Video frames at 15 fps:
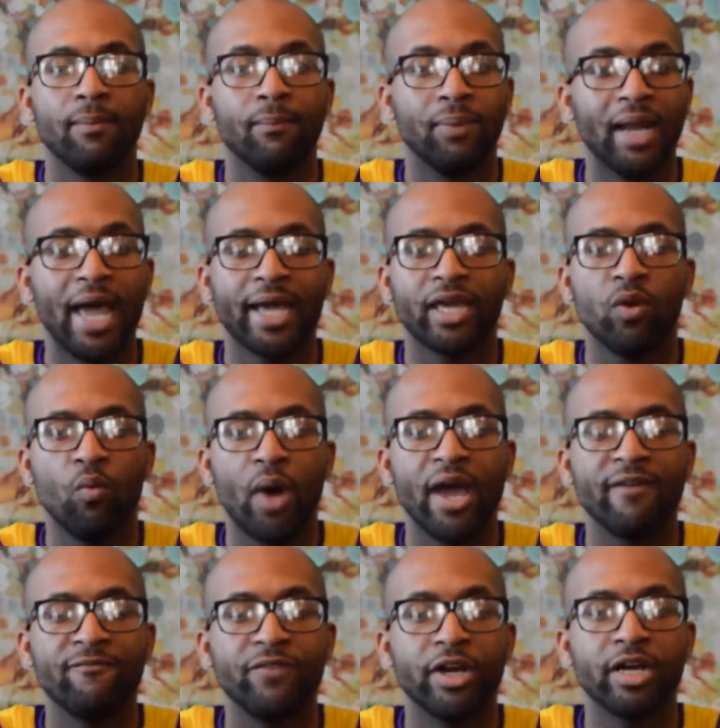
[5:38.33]
Black and
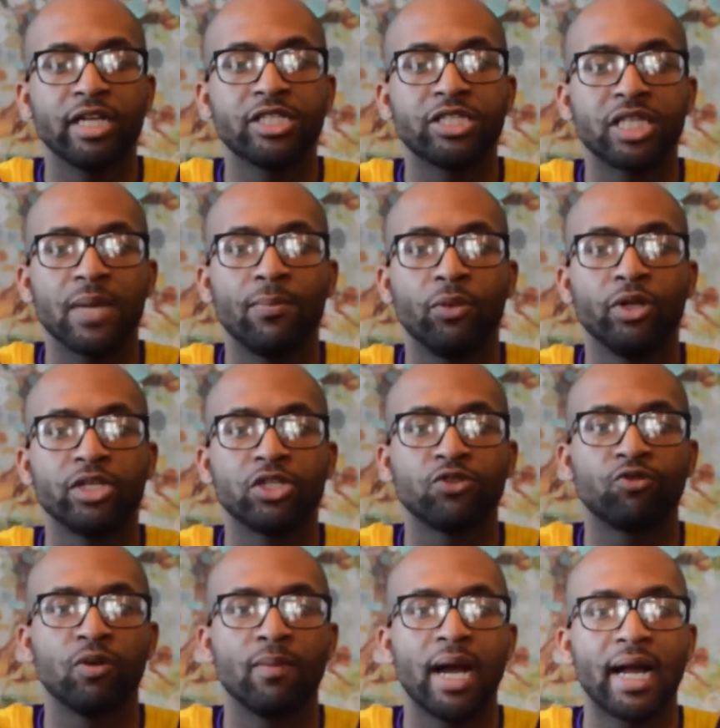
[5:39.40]
white, very simple. This is
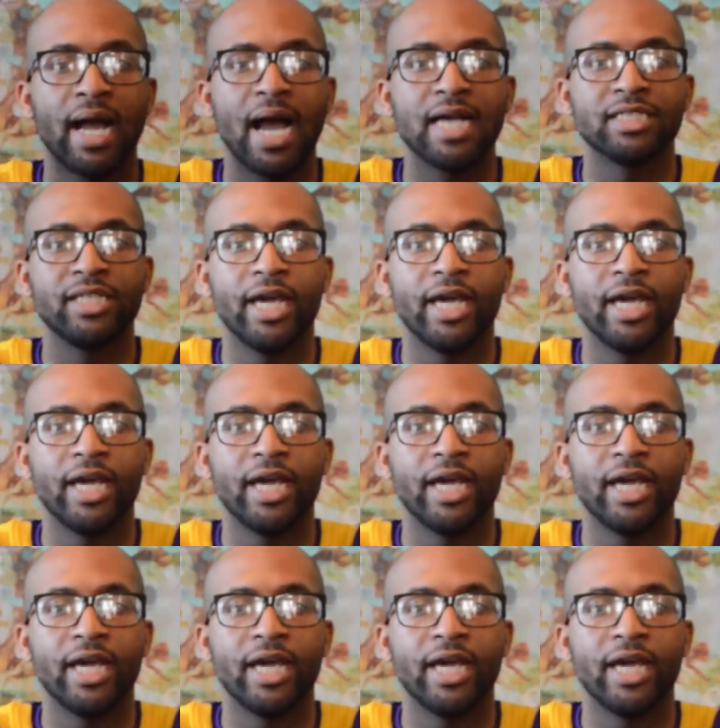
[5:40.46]
for my guys